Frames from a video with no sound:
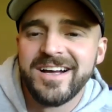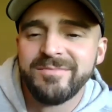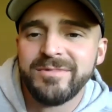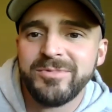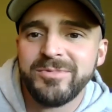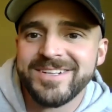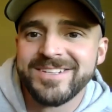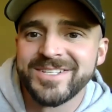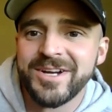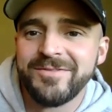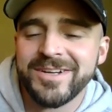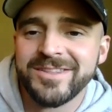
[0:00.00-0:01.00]
I remember
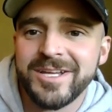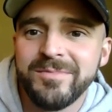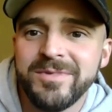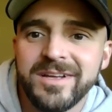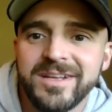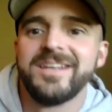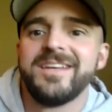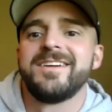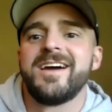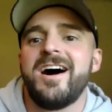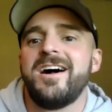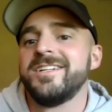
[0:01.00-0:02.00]
discovering them in
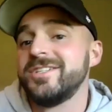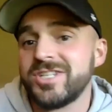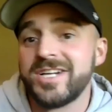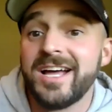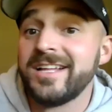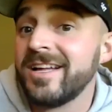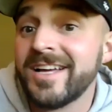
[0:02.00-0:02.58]
college, and